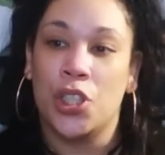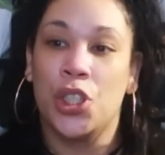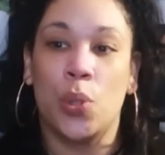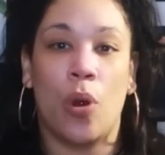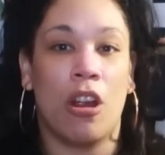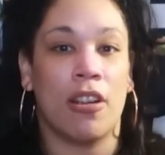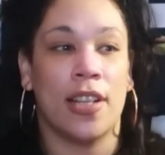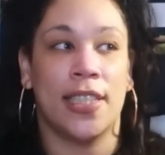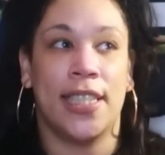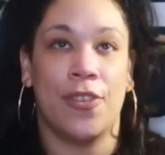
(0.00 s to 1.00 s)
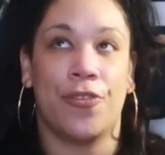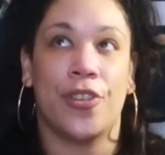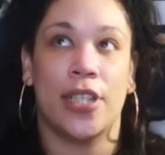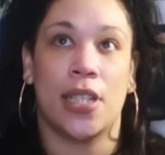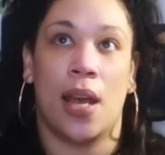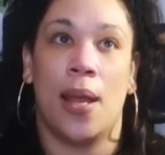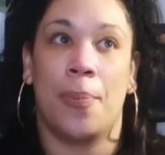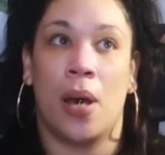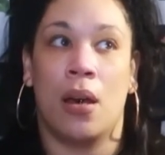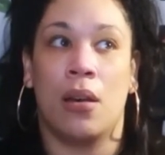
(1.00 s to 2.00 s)
you are a different type
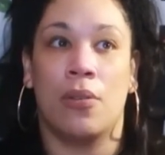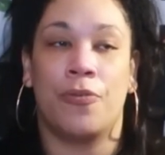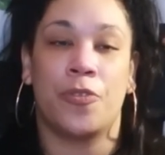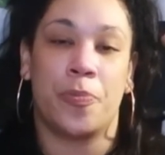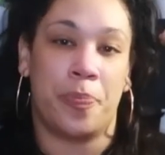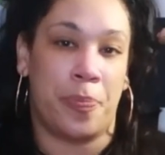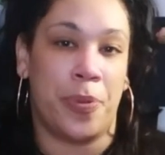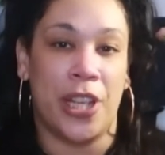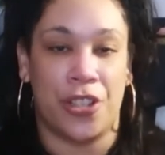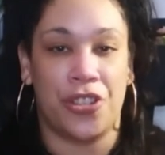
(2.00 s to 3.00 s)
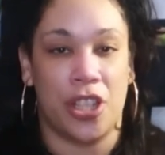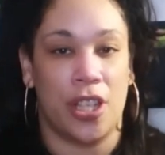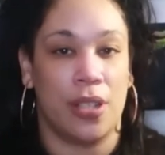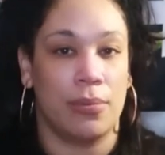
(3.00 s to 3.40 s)
of species.